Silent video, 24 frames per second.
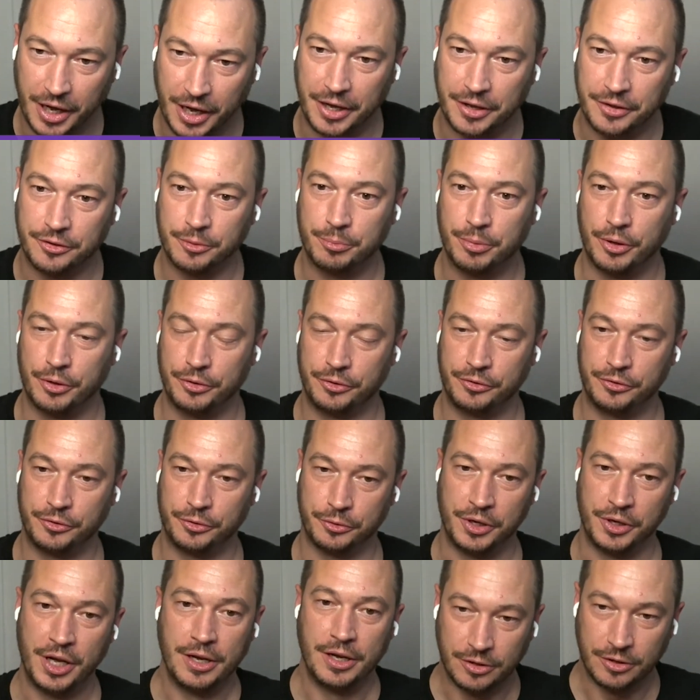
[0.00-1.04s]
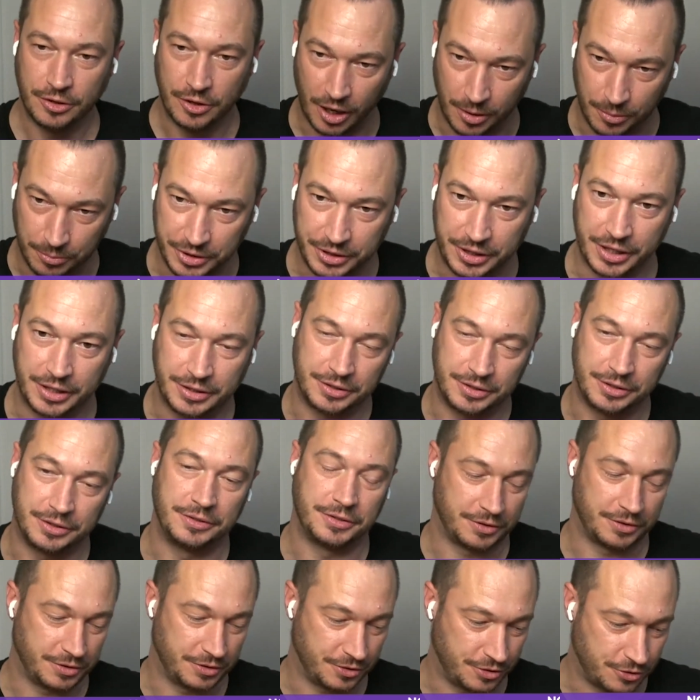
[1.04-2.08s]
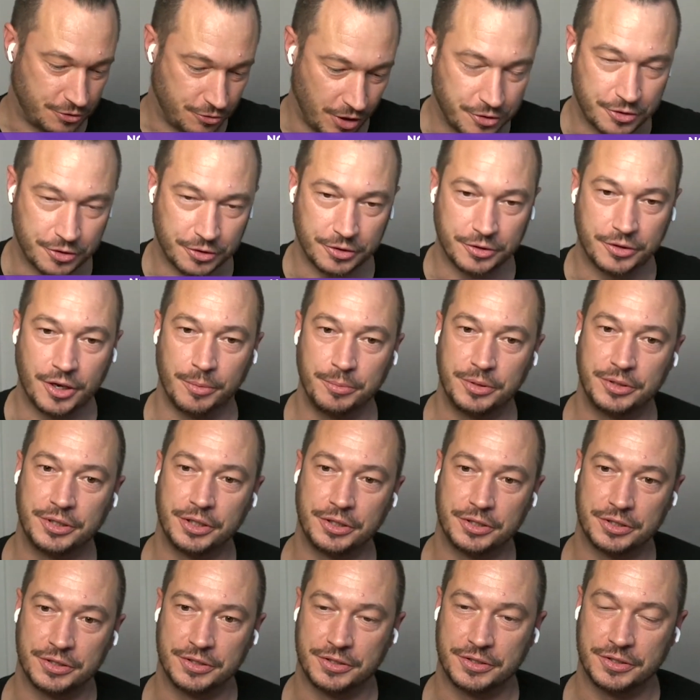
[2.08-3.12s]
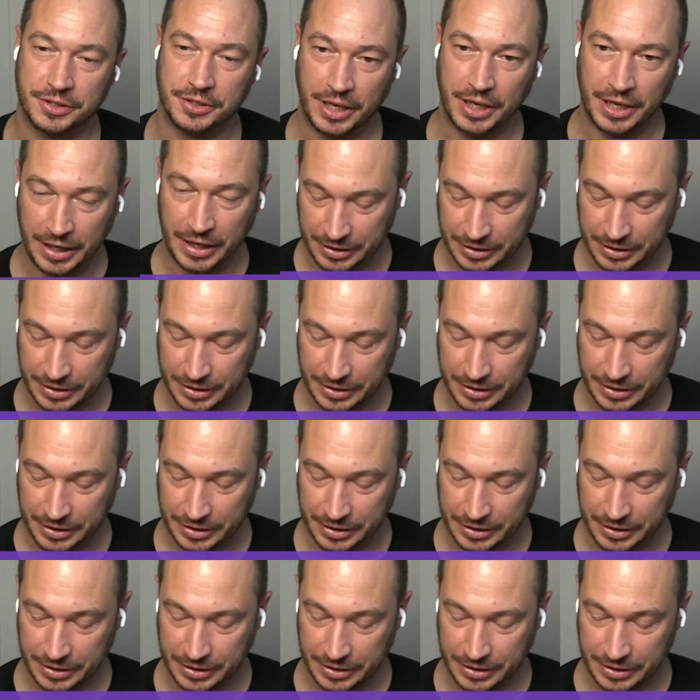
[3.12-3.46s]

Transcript: as opposed to complicated structured computations